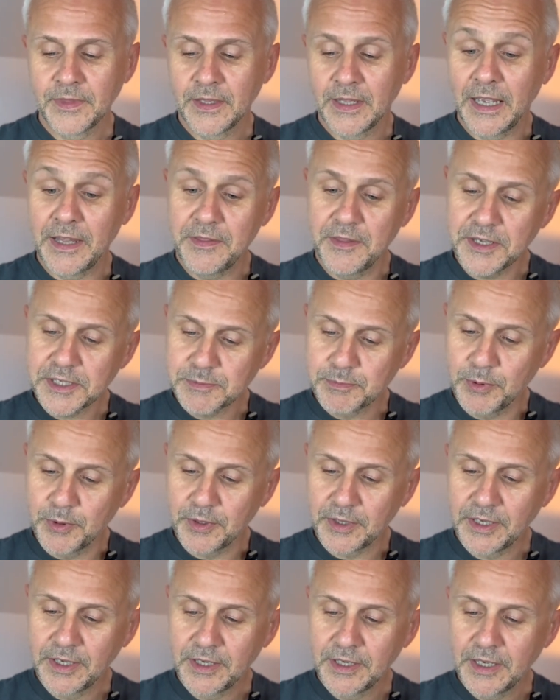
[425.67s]
In this
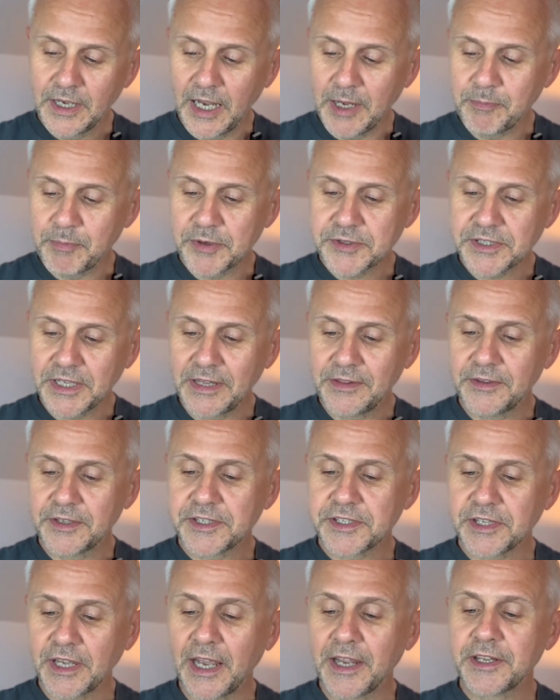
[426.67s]
book, I present the
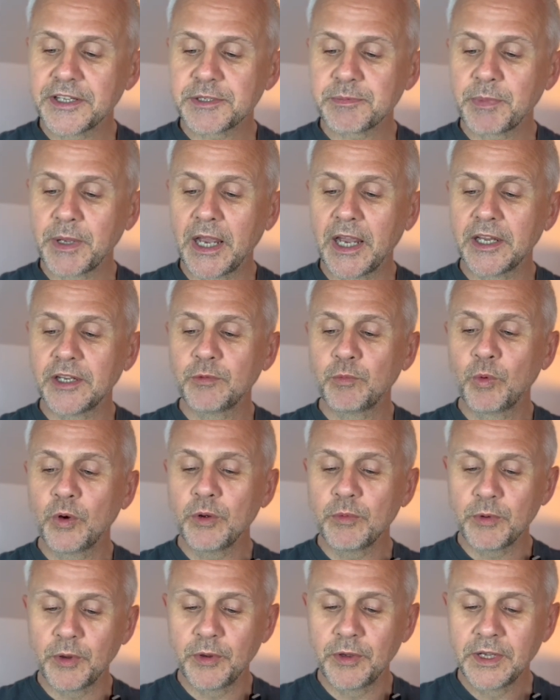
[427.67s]
science behind
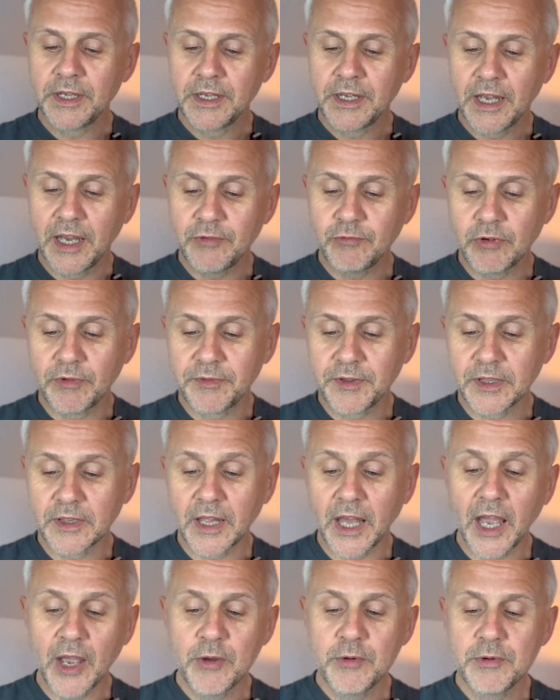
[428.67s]
woo-woo and reveal
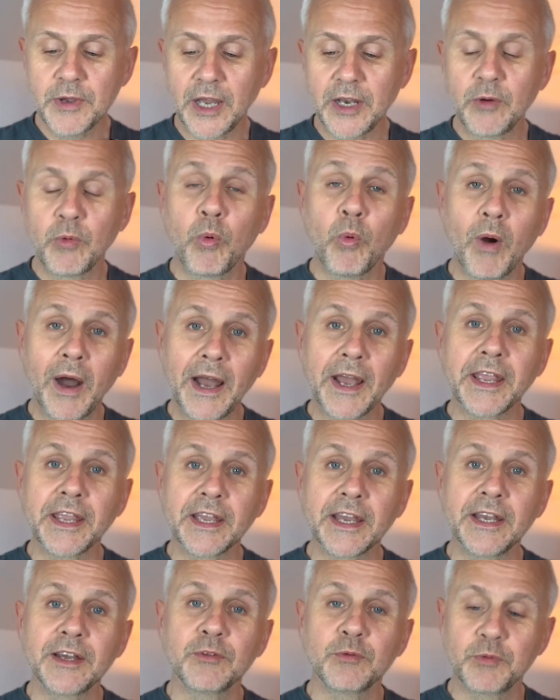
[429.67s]
how and why
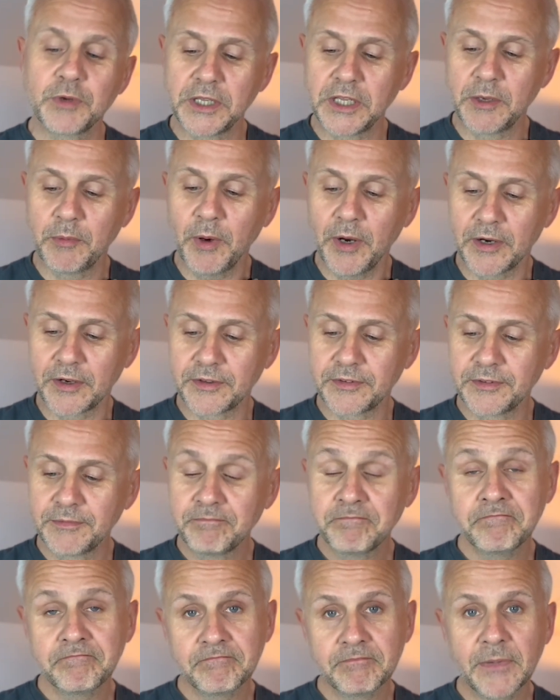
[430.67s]
it really works.
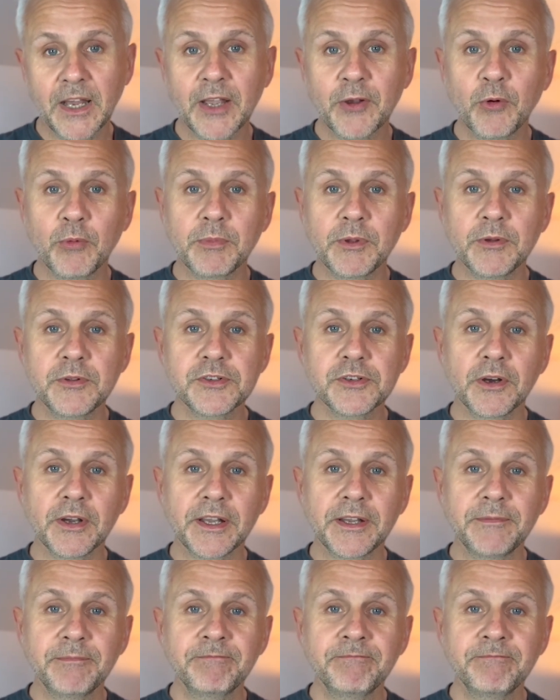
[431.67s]
I hope you enjoy it.